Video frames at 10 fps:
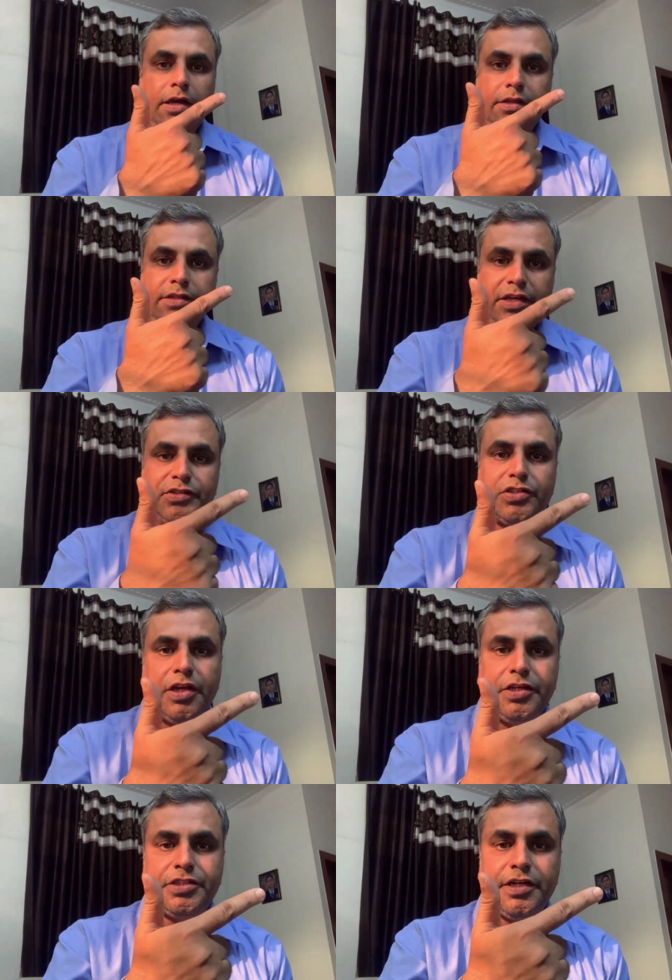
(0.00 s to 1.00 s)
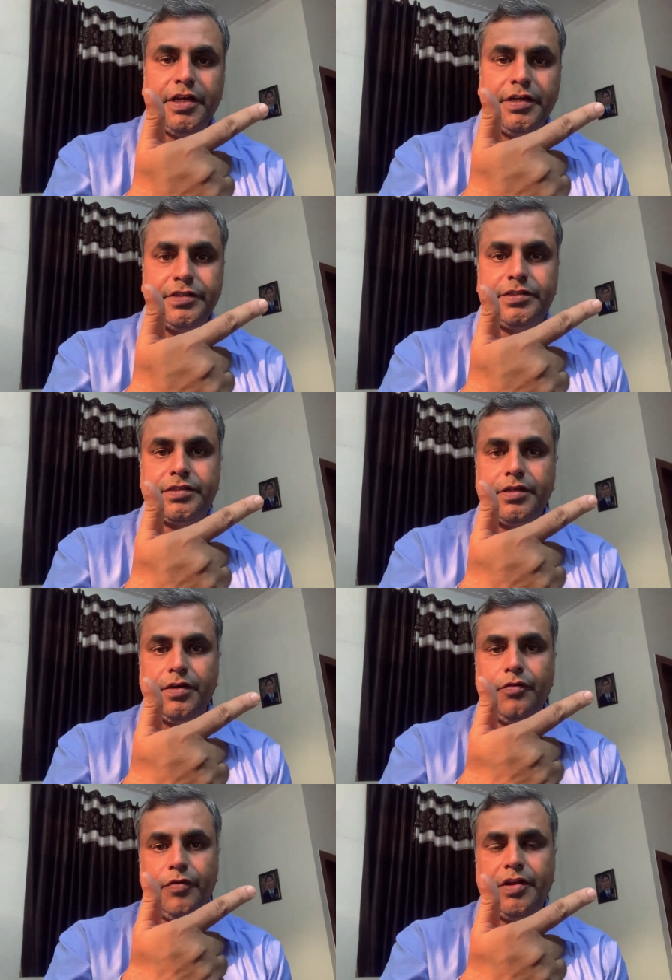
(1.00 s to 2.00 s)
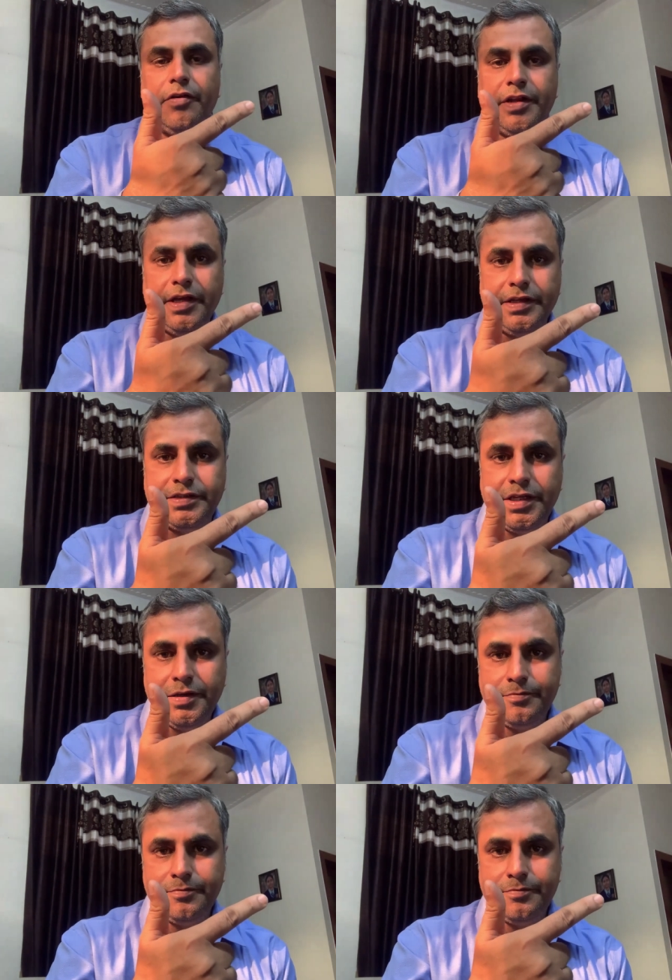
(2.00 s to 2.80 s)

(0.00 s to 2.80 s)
The installation is very, very easy.